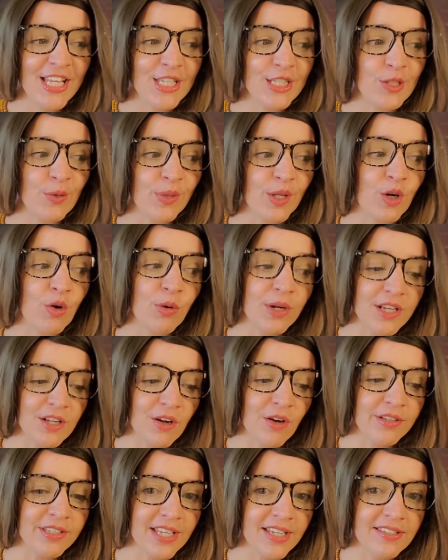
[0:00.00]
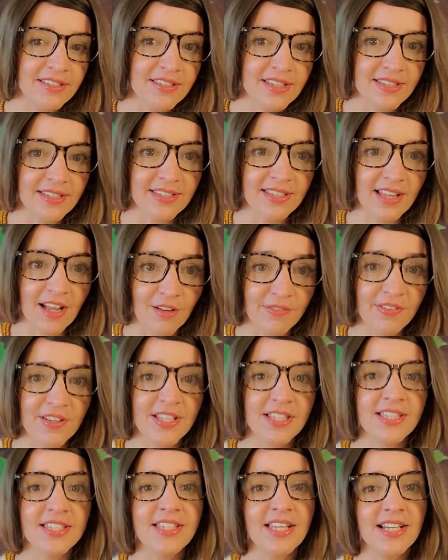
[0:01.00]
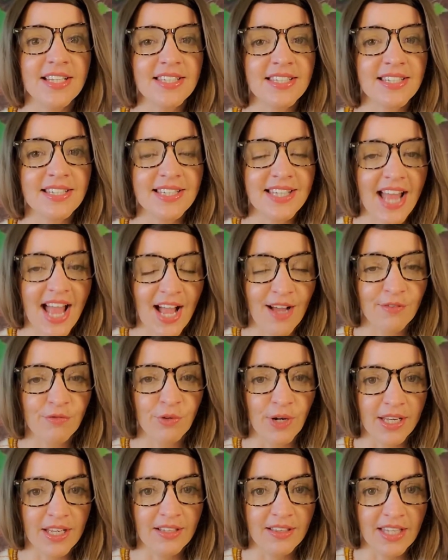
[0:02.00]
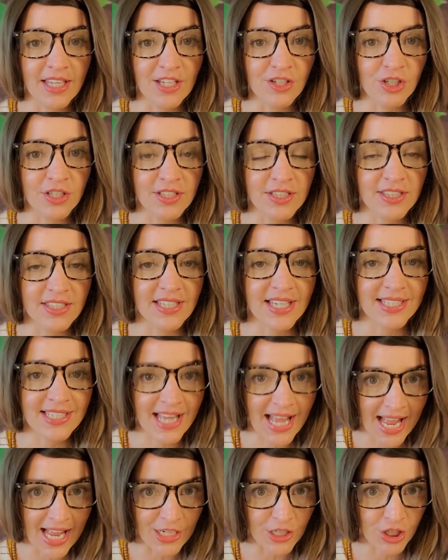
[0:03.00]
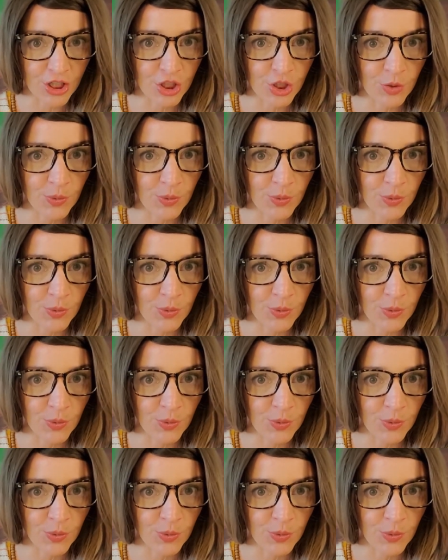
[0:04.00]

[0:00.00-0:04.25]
So the CritiCall test itself doesn't have regulations attached